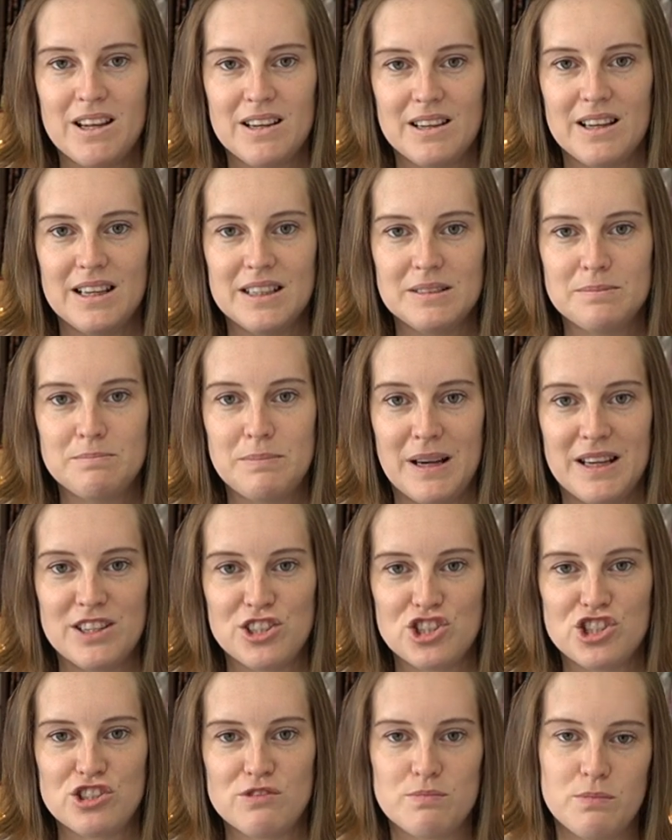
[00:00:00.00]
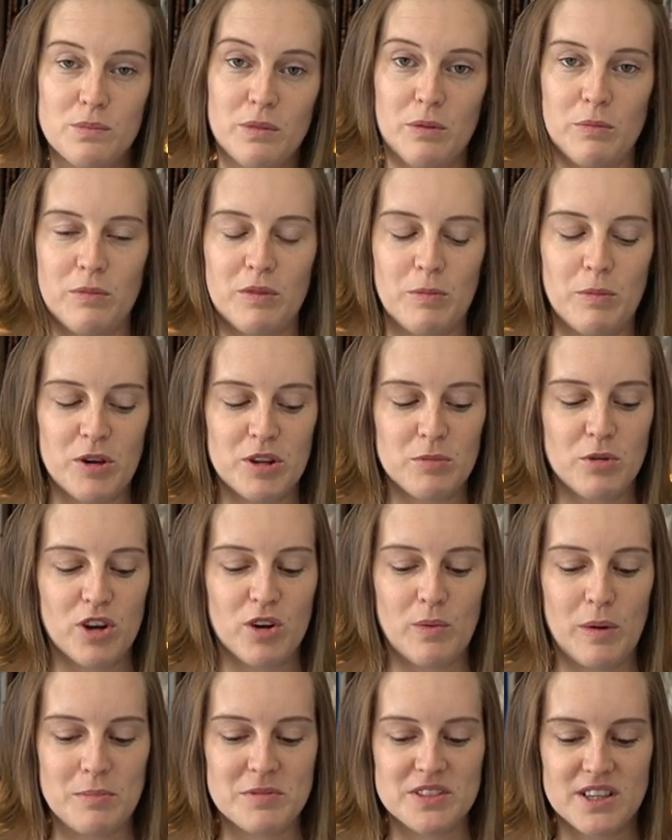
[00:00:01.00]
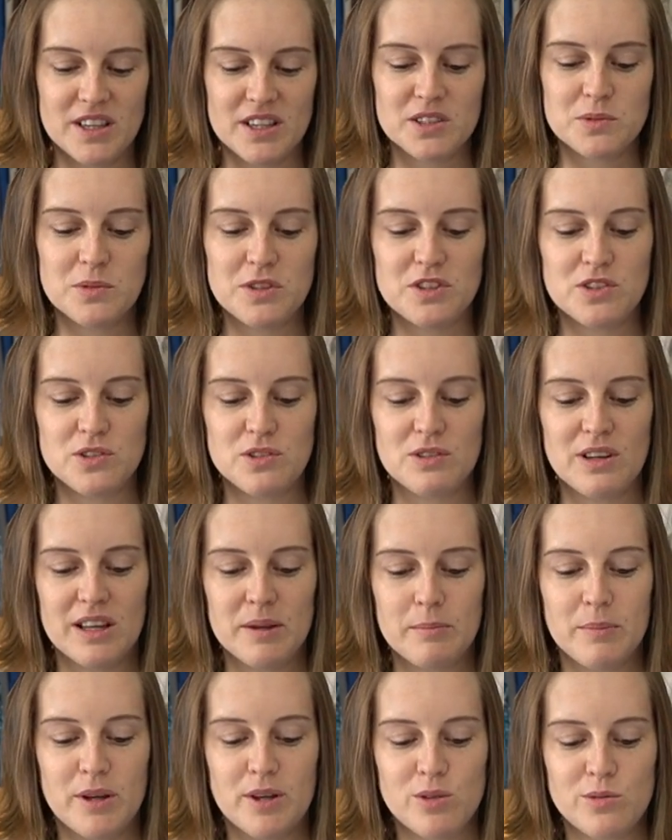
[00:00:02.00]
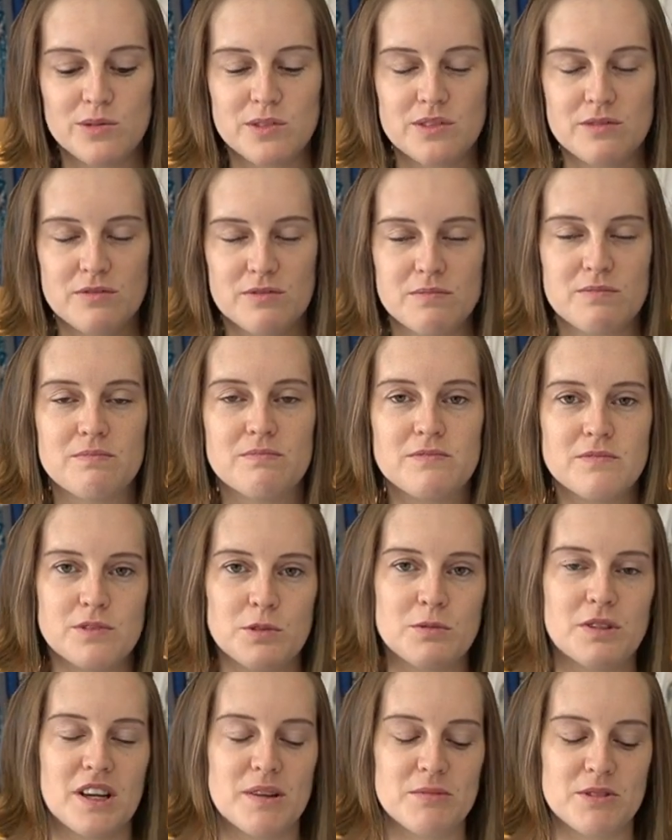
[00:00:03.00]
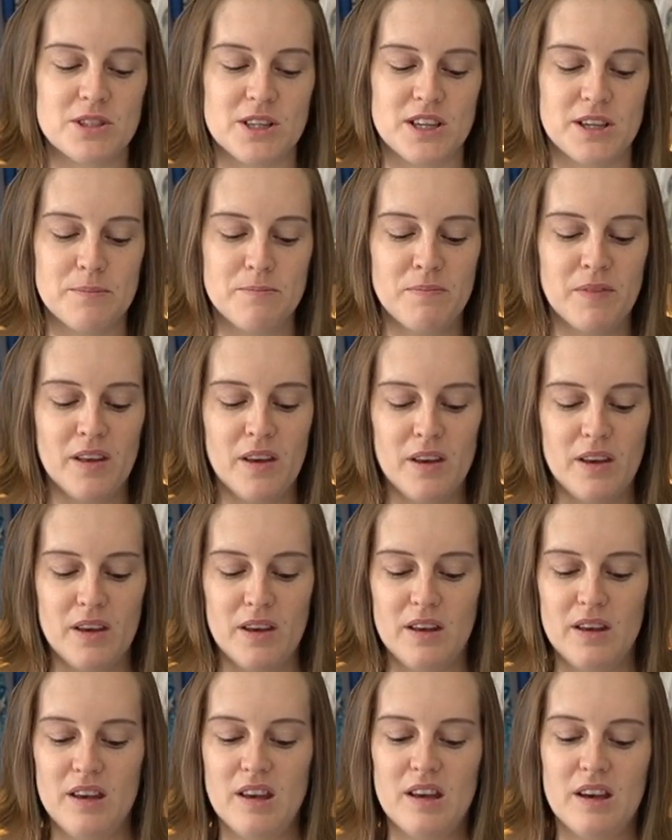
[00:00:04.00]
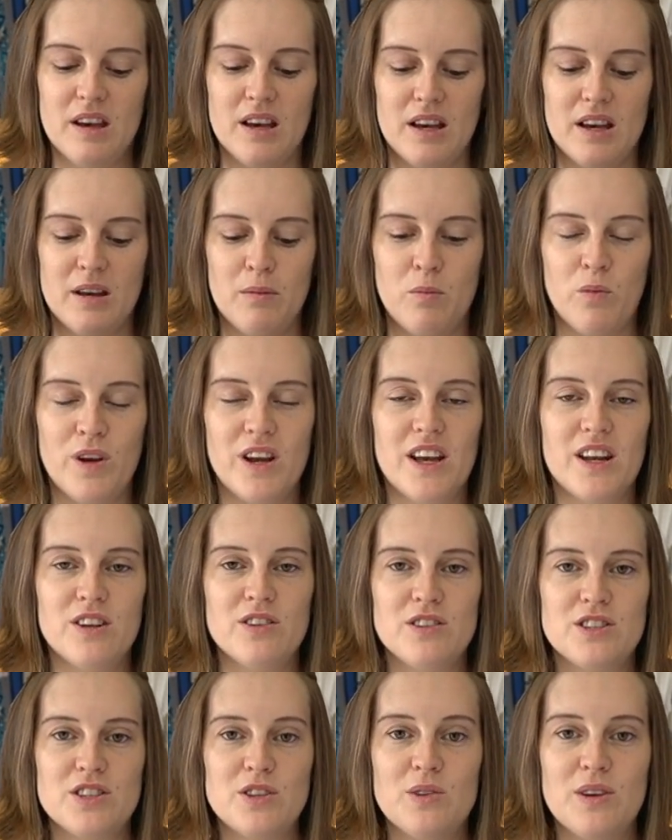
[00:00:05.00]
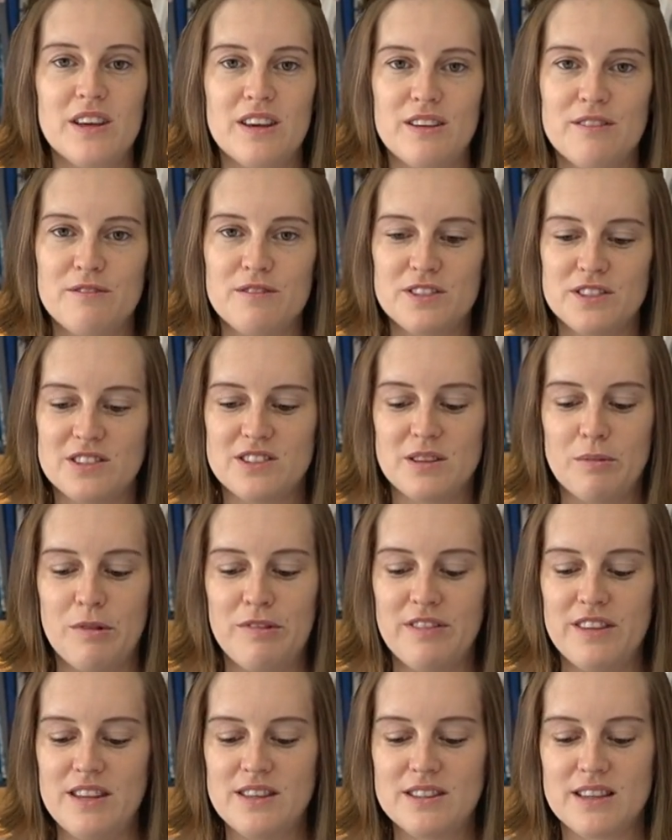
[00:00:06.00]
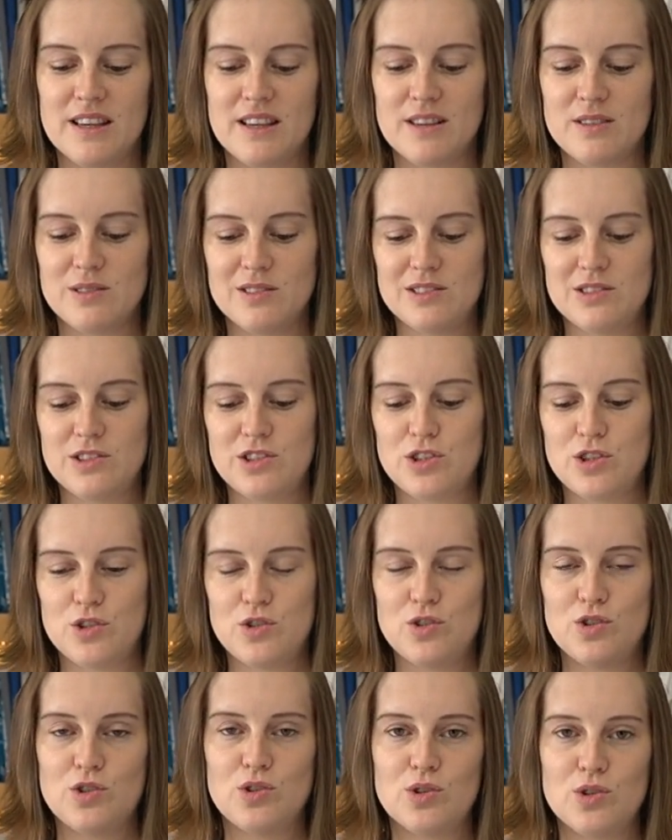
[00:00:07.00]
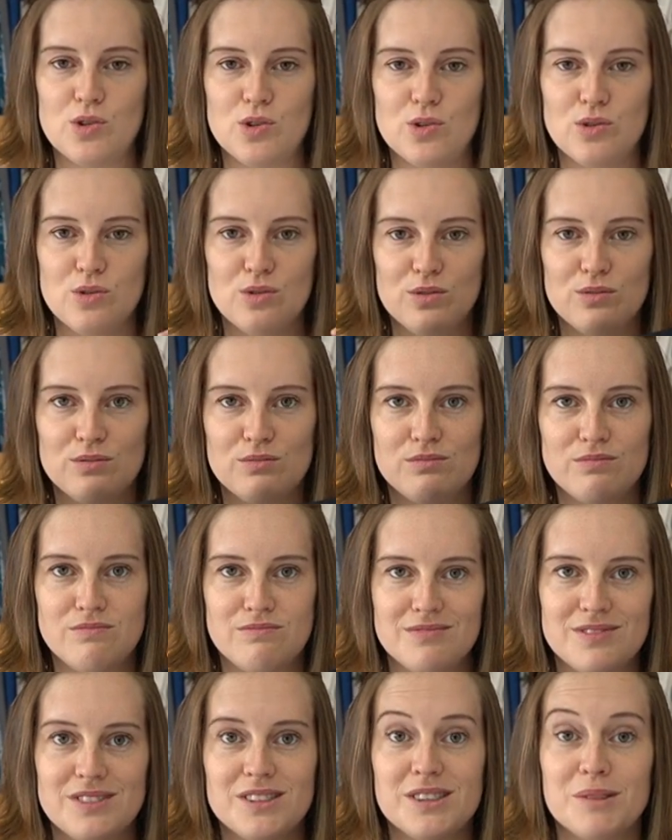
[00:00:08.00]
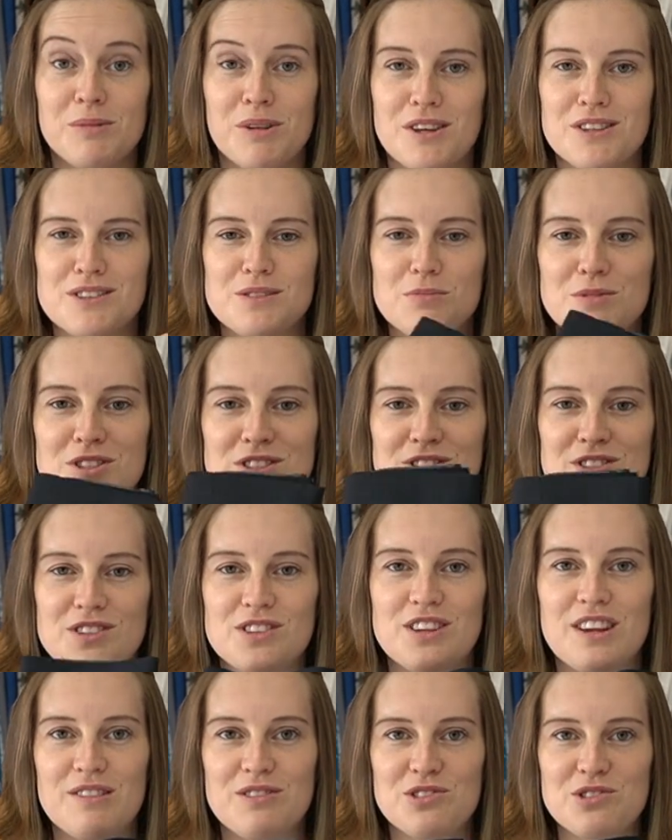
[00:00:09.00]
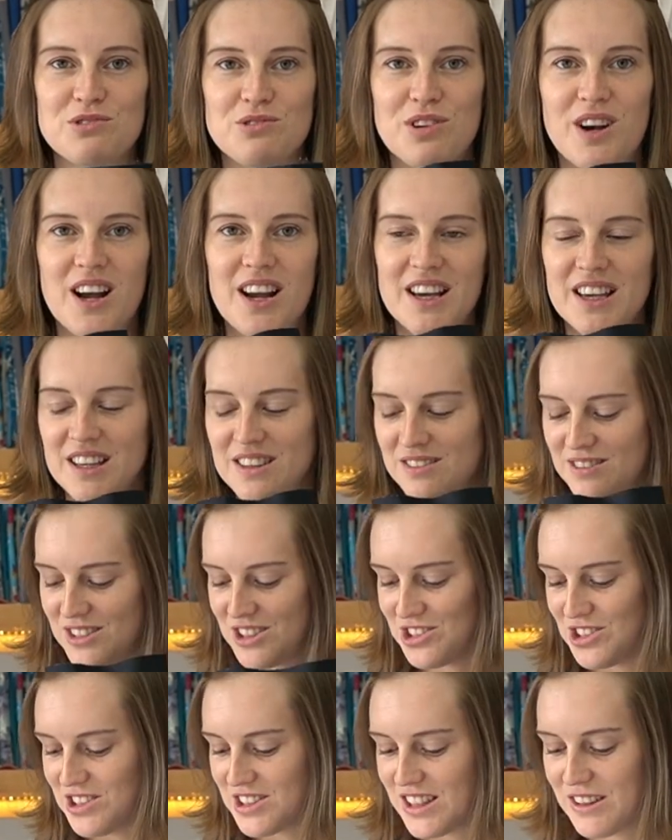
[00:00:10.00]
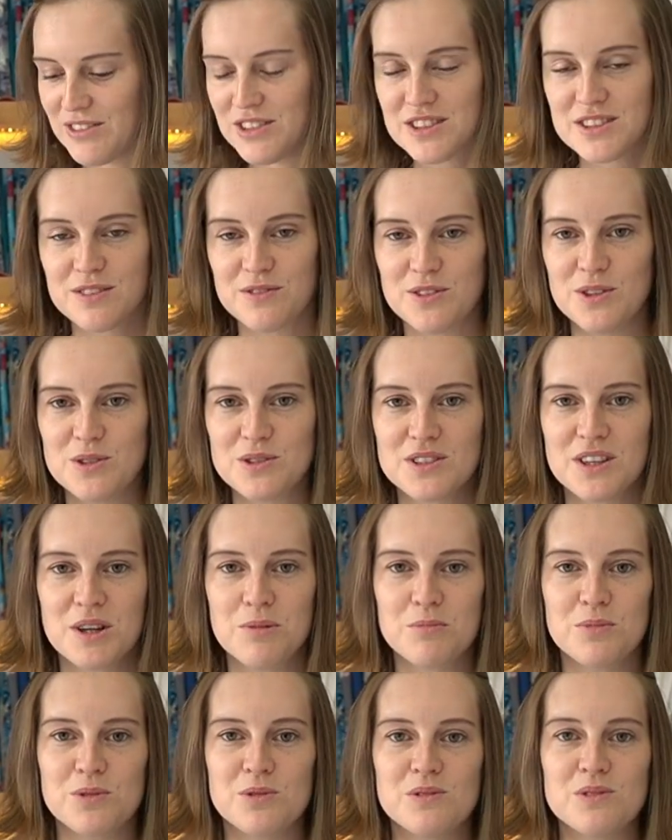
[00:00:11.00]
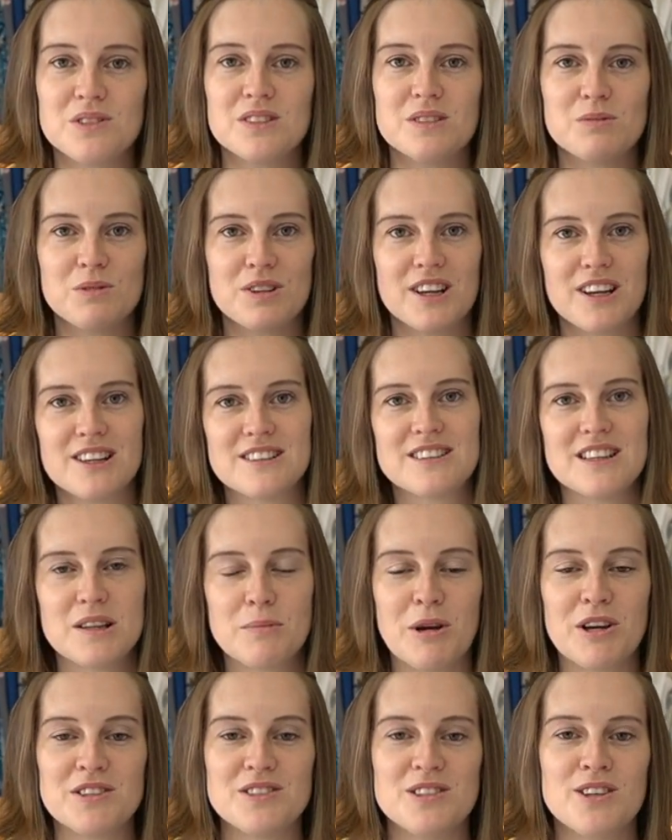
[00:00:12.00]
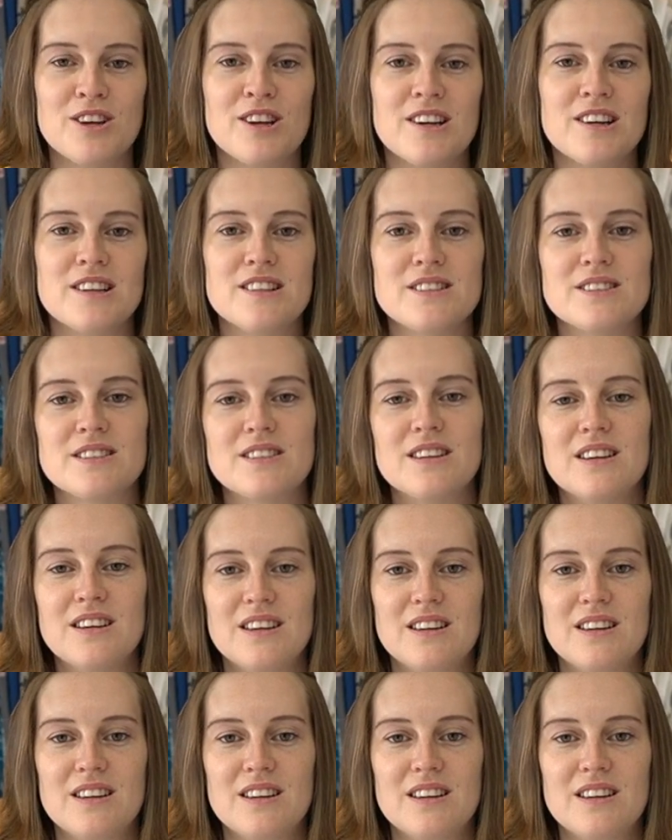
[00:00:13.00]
like batch when we put them on our website because we do like bundles from time to time, um, we're going to give some of these out to some customers to give a try because she's given us a few samples and we're going to send them out to you guys